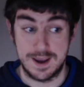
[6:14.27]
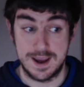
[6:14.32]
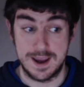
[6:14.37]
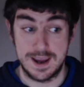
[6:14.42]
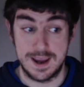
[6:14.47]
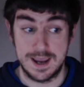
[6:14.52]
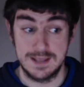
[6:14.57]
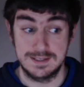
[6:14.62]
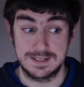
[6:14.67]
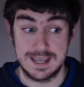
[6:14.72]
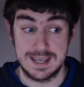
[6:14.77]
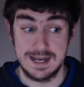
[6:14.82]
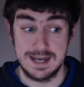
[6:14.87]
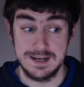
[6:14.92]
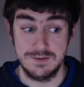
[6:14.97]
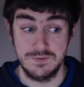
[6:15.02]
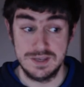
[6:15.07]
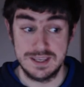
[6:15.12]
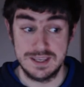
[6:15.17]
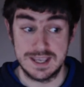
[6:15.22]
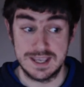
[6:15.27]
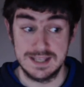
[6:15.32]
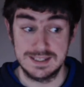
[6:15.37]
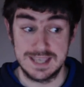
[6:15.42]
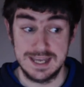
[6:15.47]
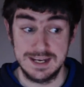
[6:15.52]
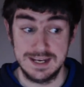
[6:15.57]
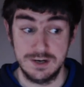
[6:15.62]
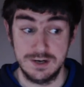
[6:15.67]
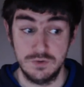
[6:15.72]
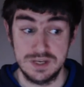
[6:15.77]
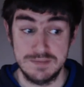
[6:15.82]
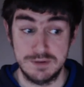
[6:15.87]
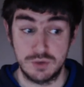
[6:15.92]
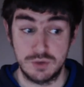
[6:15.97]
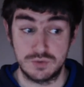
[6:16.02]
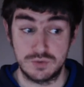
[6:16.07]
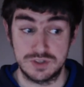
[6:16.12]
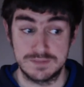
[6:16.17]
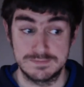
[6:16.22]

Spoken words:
it's getting a reboot.